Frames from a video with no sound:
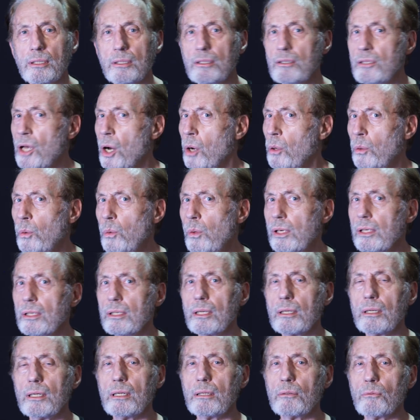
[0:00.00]
No
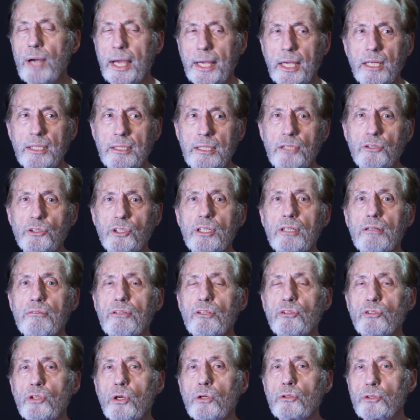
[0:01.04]
recognition of
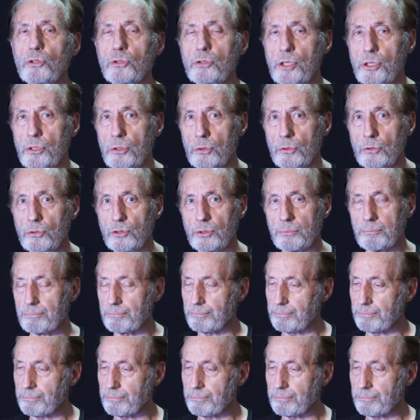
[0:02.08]
the social cues.